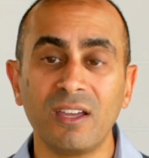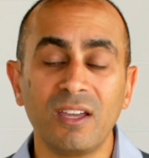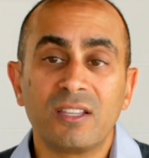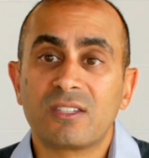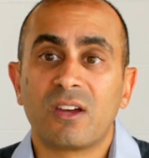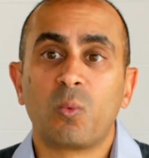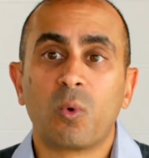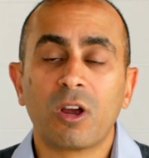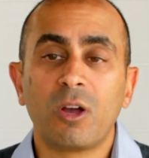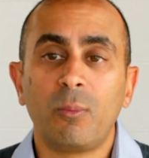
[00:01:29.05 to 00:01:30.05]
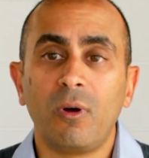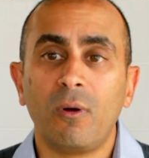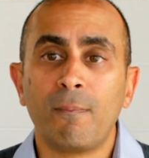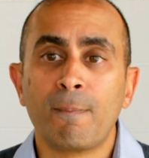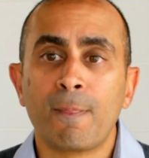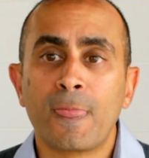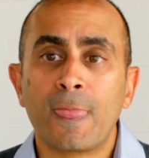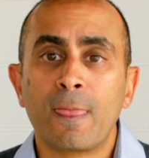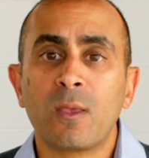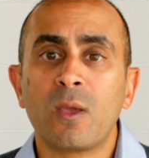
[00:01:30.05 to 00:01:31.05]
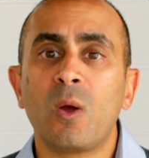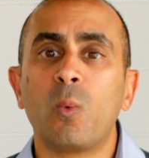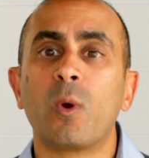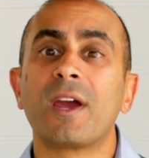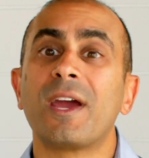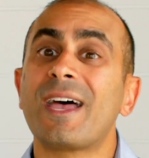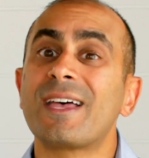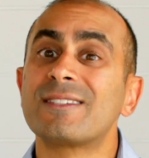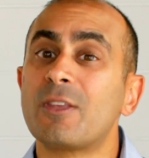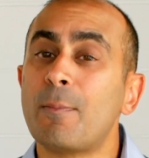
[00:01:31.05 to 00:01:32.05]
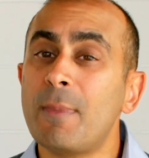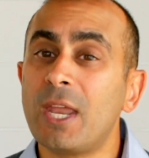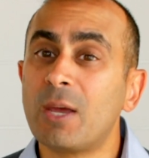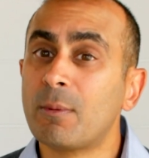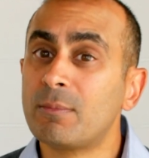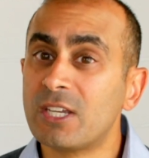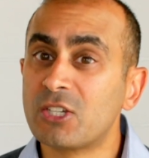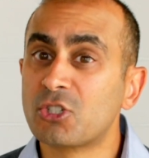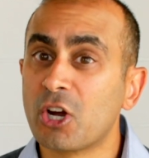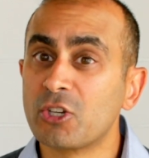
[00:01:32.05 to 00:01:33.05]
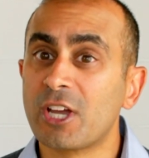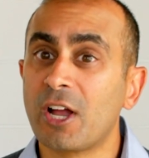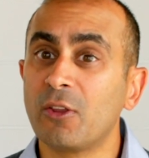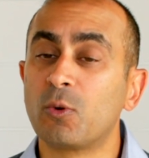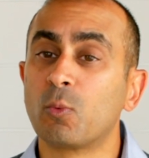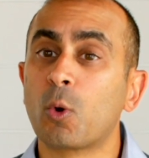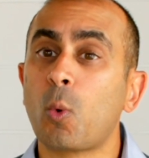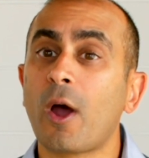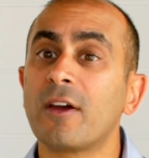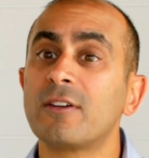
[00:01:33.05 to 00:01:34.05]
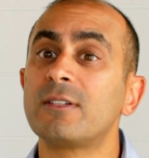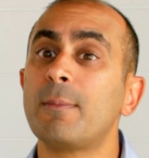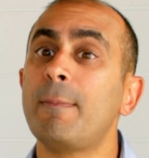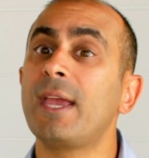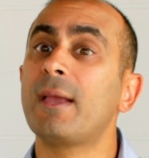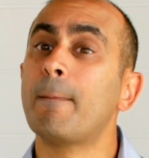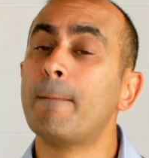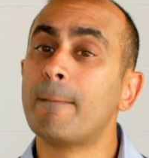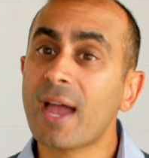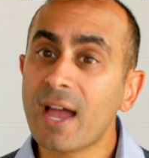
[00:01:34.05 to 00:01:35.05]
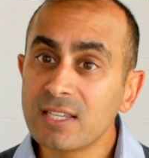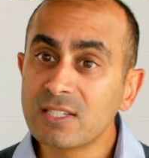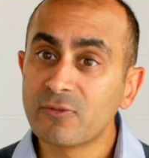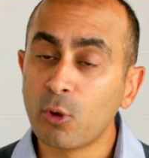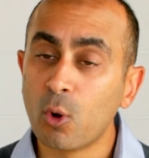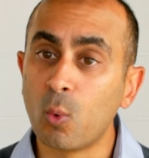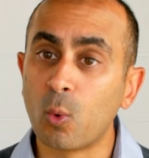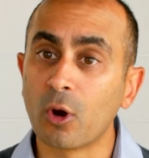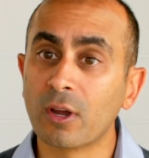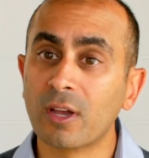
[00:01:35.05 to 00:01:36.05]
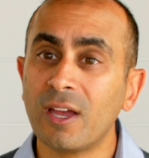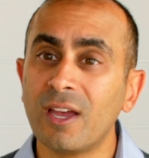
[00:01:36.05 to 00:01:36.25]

It's unworkable. Whereas the minimum discharge outlet required to make mass flow work